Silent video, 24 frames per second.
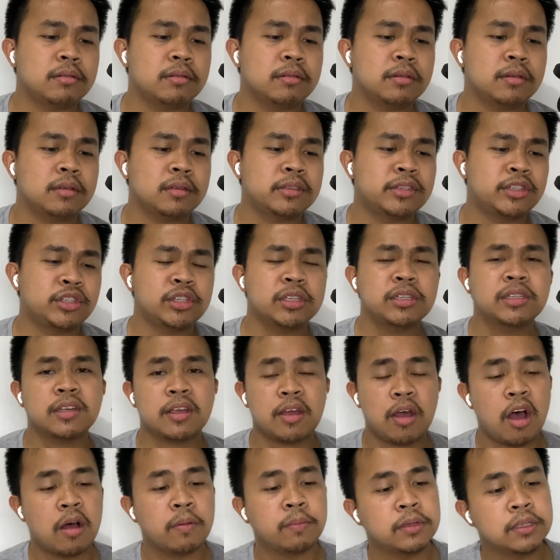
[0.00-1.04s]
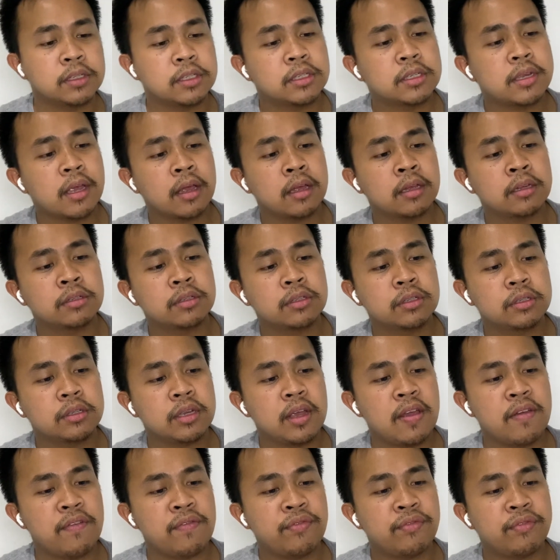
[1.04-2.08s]
it's just a common sense.
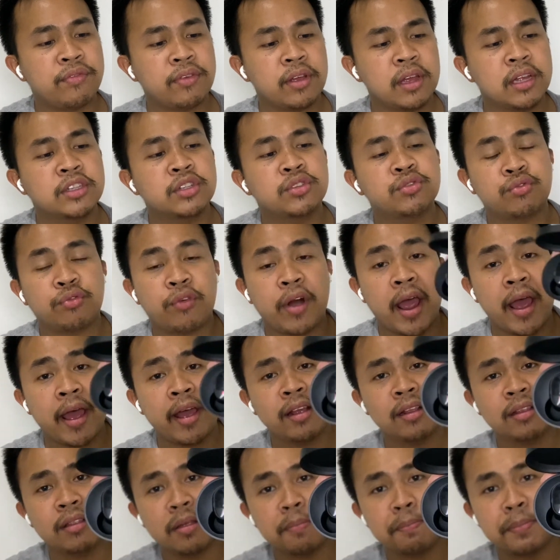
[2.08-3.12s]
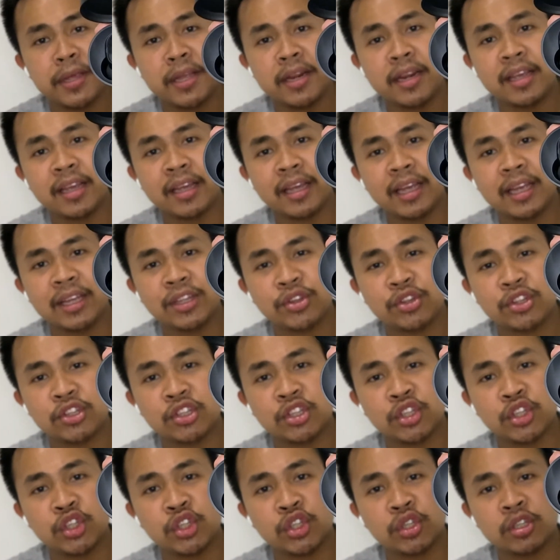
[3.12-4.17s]
If it's red, meaning
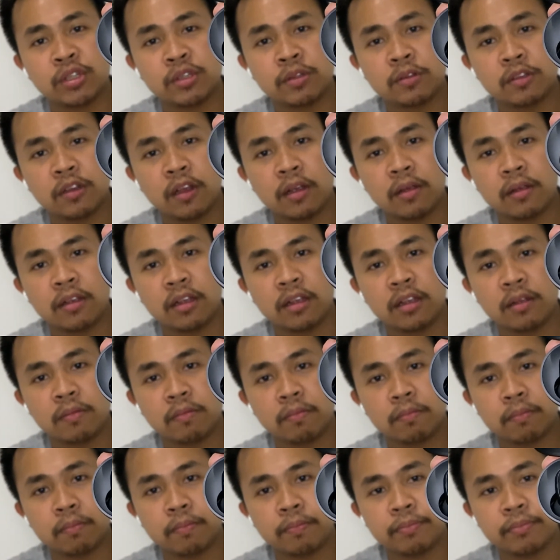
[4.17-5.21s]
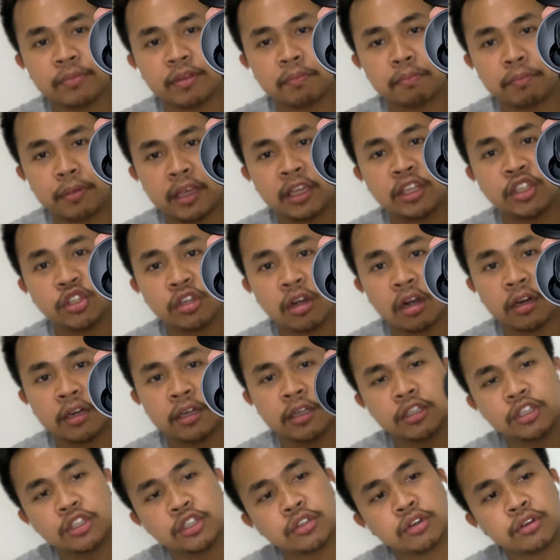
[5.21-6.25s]
it's being
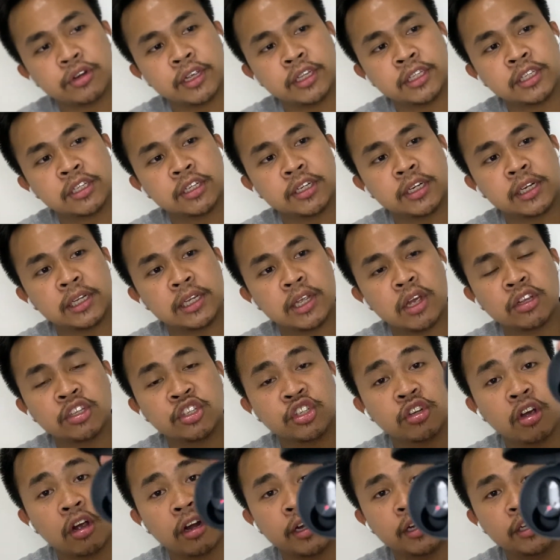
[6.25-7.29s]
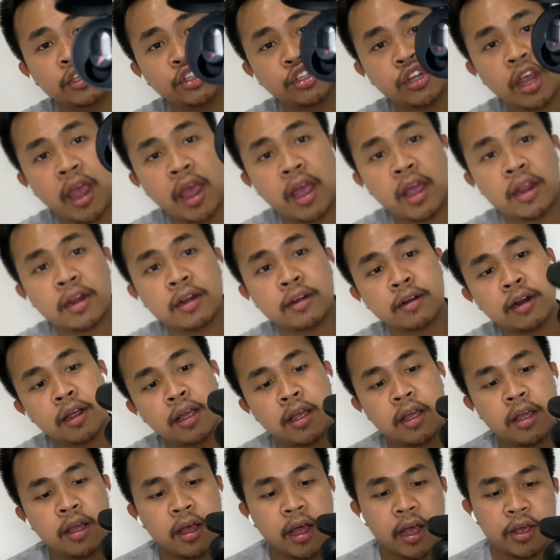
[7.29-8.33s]
charged or it's currently on charge, and
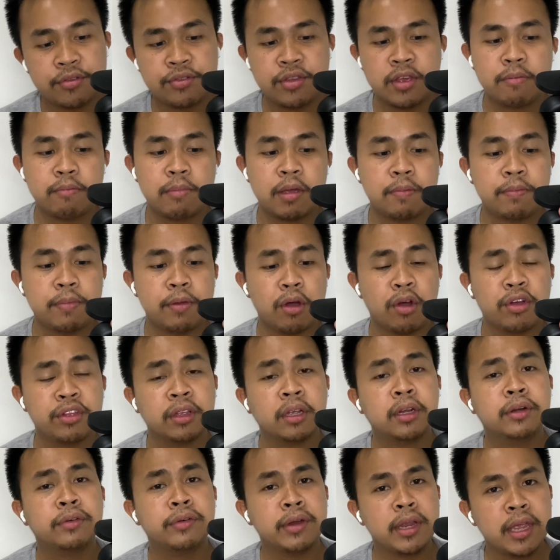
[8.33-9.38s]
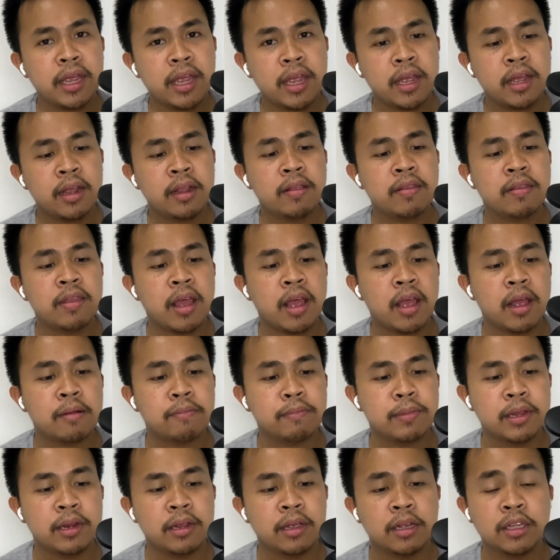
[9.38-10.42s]
I think maybe on green, then
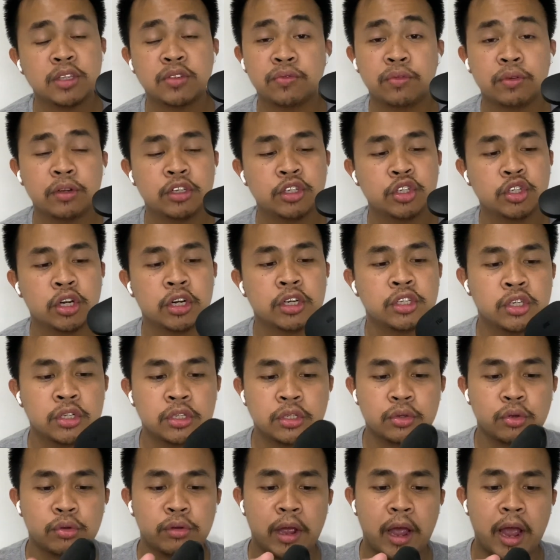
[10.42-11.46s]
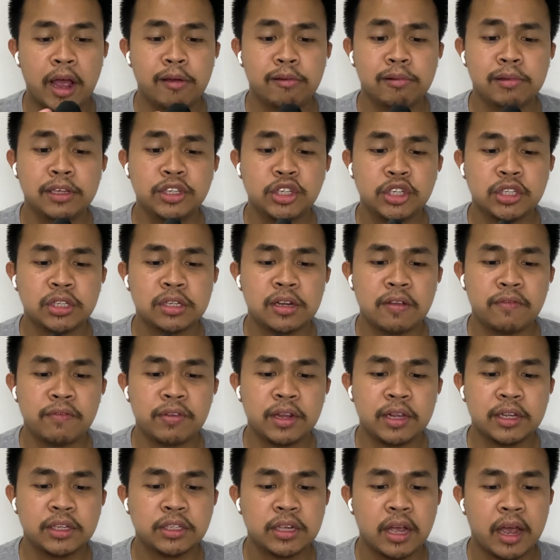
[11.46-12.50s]
meaning it's full charge. So I will just leave it
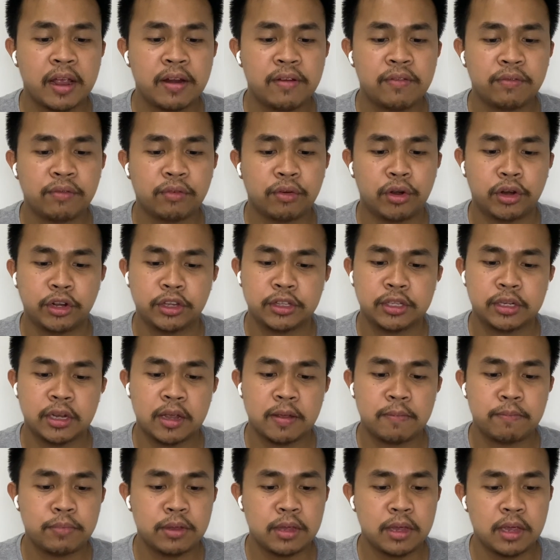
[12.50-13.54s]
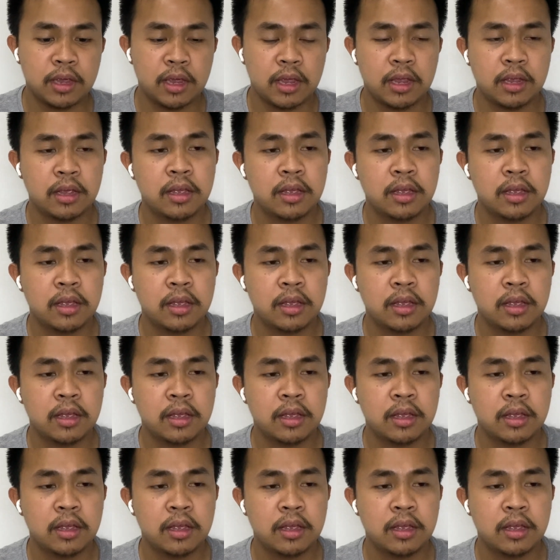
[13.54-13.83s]
aside for time being,